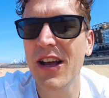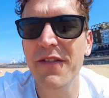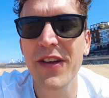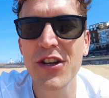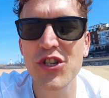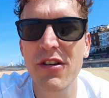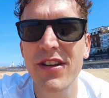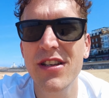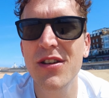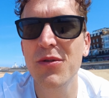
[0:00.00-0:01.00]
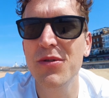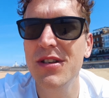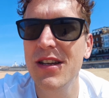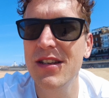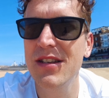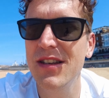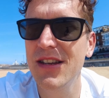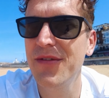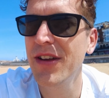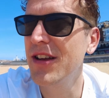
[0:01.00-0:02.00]
I think Jerry Saltz says
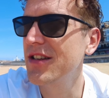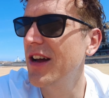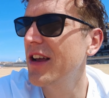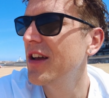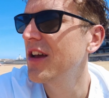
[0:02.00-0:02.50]
this thing is like